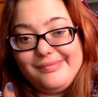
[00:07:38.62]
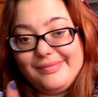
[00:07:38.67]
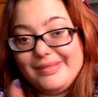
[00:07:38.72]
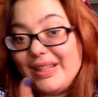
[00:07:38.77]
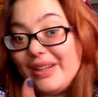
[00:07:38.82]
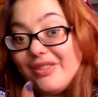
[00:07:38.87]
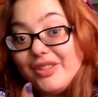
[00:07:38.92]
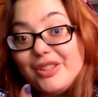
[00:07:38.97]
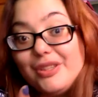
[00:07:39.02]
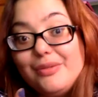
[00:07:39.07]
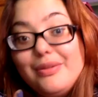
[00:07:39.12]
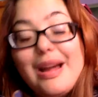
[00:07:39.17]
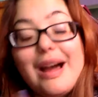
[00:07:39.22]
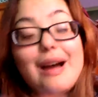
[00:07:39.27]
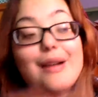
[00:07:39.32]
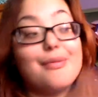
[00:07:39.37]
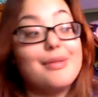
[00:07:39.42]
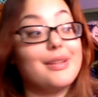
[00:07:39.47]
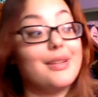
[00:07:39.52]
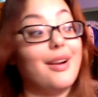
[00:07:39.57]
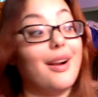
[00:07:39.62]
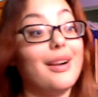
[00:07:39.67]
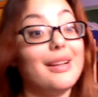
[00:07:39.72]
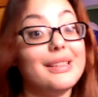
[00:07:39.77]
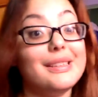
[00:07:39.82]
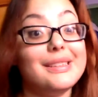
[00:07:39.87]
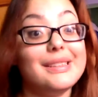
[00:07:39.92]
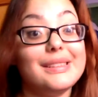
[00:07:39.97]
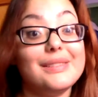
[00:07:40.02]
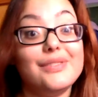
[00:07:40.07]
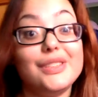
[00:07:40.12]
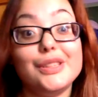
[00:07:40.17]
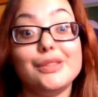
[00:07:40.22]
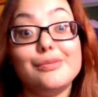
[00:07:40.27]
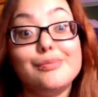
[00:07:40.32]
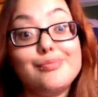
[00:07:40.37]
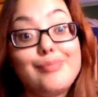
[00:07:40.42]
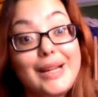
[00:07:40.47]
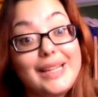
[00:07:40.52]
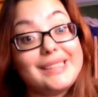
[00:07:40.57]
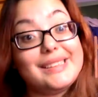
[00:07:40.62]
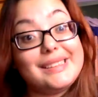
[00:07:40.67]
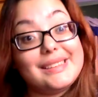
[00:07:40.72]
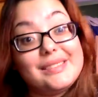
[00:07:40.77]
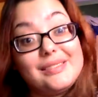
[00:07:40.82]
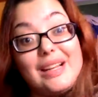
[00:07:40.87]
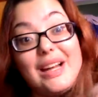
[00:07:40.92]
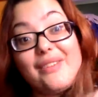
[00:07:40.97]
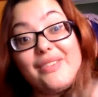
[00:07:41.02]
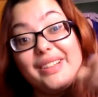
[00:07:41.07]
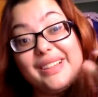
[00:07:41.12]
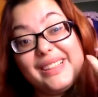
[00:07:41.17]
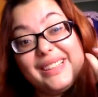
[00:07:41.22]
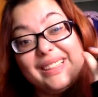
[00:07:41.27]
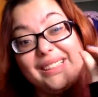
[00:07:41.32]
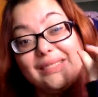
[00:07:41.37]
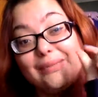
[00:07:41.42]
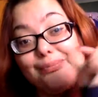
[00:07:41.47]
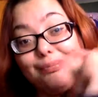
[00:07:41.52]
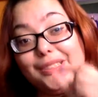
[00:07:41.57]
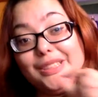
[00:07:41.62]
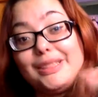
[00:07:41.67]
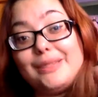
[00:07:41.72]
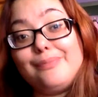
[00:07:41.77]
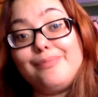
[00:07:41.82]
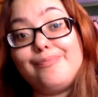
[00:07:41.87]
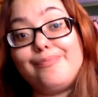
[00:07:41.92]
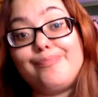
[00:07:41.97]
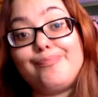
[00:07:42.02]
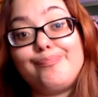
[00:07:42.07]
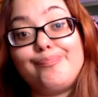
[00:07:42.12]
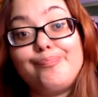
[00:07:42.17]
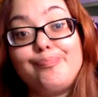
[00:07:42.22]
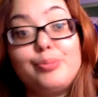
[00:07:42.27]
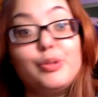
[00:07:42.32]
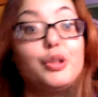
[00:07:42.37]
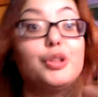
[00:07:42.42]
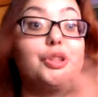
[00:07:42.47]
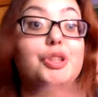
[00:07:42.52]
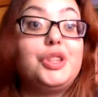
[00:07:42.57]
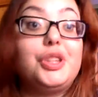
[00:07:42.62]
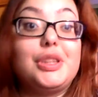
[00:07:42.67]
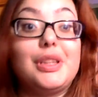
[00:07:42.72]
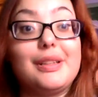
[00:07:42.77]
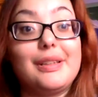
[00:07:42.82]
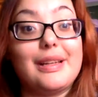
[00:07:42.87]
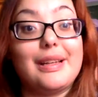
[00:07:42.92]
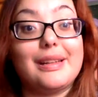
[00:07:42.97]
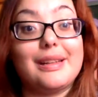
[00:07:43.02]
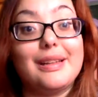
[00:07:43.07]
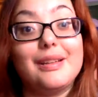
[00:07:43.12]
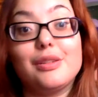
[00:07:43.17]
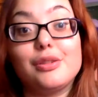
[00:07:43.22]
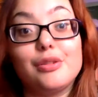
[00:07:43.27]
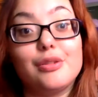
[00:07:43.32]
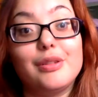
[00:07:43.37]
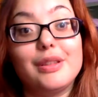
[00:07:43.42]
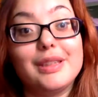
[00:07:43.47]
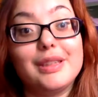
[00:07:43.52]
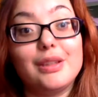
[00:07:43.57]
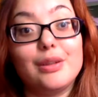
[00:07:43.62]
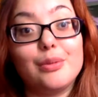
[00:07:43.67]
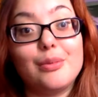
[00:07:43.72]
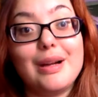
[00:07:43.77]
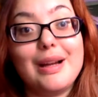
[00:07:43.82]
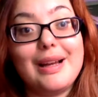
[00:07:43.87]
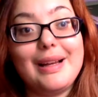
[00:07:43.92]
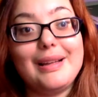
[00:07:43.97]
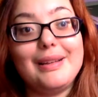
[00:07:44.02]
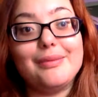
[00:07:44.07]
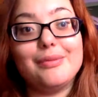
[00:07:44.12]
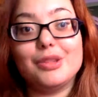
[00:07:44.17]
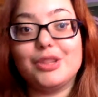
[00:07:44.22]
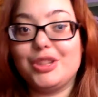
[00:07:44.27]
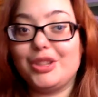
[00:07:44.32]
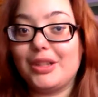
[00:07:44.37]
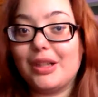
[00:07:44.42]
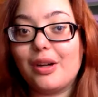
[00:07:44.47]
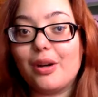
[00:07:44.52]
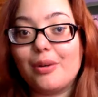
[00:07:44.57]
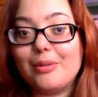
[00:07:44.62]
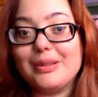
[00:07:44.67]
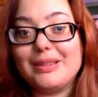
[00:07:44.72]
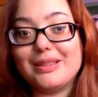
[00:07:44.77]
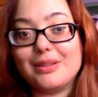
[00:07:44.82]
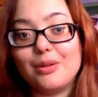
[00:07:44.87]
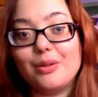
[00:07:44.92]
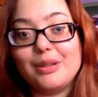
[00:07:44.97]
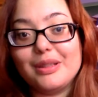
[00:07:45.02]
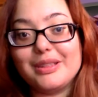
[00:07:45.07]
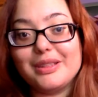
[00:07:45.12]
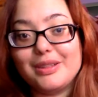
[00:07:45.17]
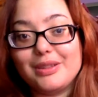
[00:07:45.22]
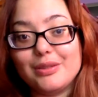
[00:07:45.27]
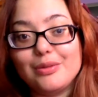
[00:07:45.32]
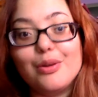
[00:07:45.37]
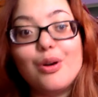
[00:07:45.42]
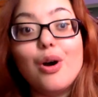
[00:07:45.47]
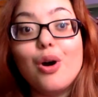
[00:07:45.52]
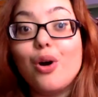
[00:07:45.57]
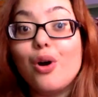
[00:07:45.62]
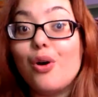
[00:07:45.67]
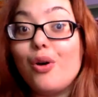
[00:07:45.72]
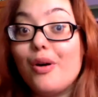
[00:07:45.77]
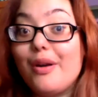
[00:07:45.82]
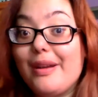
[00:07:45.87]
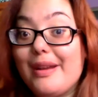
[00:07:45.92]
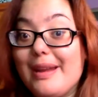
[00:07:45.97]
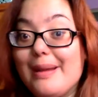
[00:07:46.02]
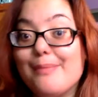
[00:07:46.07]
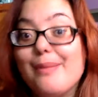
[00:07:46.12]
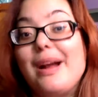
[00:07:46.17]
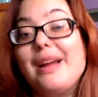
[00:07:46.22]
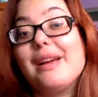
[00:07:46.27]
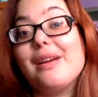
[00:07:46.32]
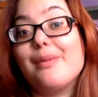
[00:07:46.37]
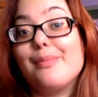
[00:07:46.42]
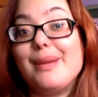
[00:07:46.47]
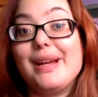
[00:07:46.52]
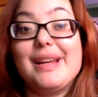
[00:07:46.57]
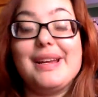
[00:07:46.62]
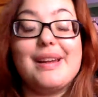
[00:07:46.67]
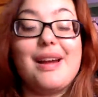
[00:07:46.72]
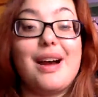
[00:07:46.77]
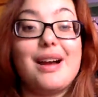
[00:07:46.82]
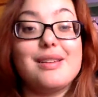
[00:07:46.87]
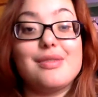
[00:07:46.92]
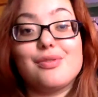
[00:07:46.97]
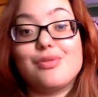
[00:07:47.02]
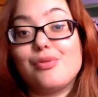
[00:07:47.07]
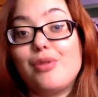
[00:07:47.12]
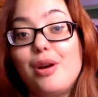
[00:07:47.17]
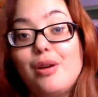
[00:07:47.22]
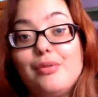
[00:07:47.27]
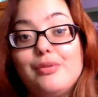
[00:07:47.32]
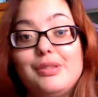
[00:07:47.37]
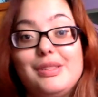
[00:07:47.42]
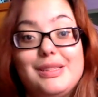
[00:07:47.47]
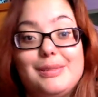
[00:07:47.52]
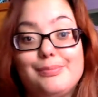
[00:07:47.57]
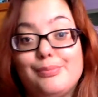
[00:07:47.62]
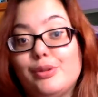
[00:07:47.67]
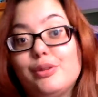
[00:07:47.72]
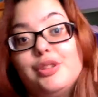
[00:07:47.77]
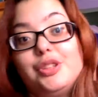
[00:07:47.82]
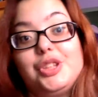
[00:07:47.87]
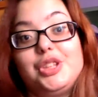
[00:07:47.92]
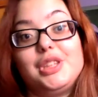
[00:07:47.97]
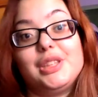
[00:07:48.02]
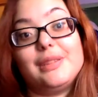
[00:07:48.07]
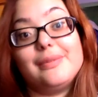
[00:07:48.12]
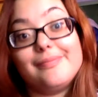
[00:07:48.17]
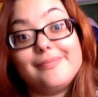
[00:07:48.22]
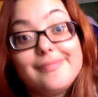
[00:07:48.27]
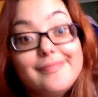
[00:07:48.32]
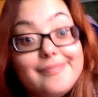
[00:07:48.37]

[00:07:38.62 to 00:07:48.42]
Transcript: Never do that. Regardless, if you might still have a little bit of bullshit that they're throwing your way, which they're always going to. They might or may not throw some bullshit.